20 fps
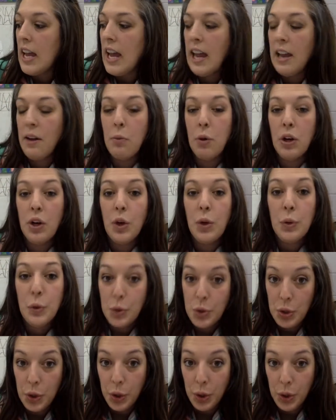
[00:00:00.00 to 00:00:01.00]
And what
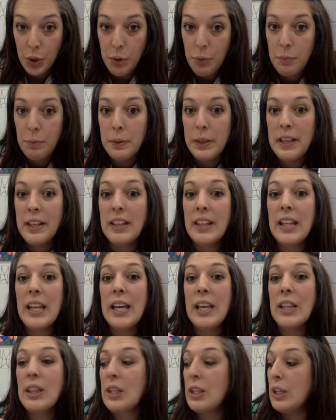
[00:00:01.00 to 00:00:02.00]
culture, be
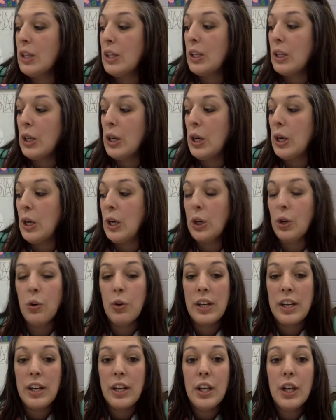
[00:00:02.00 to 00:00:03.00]
like the
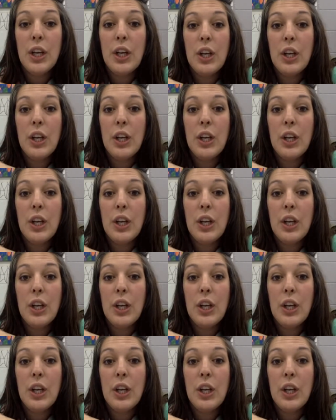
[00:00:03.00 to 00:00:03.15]
Greek